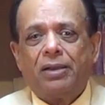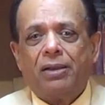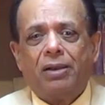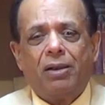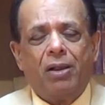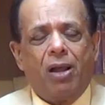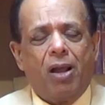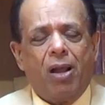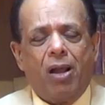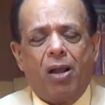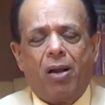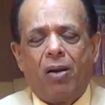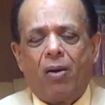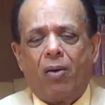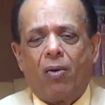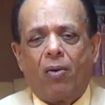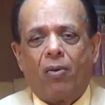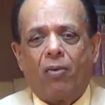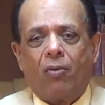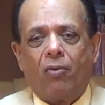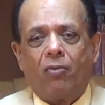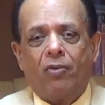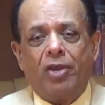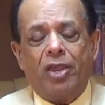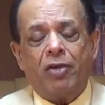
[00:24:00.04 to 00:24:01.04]

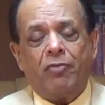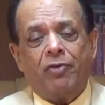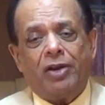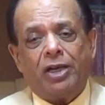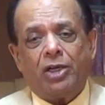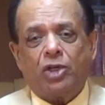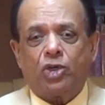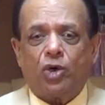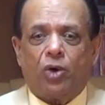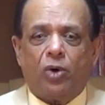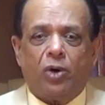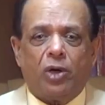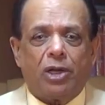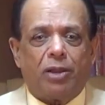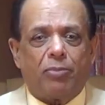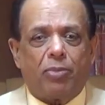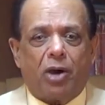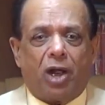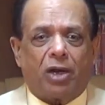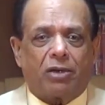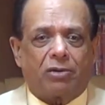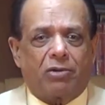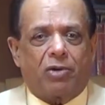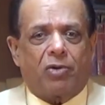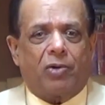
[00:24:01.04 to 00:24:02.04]
No. We were told
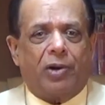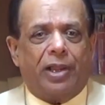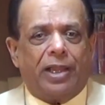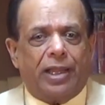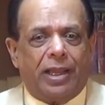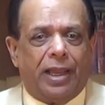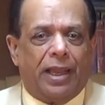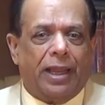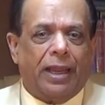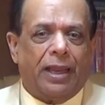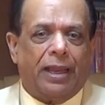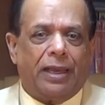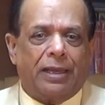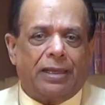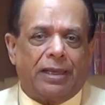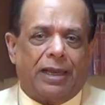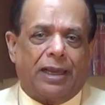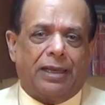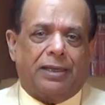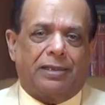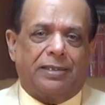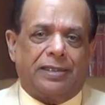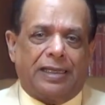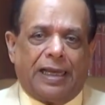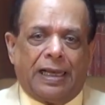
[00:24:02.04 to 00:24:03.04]
about cricket
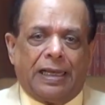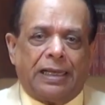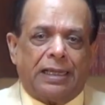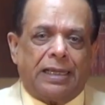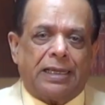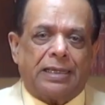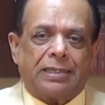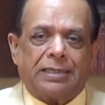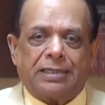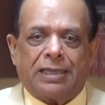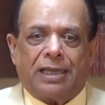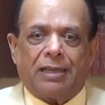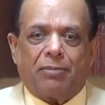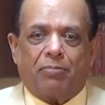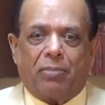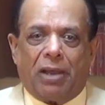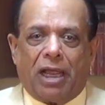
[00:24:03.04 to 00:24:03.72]
and tennis and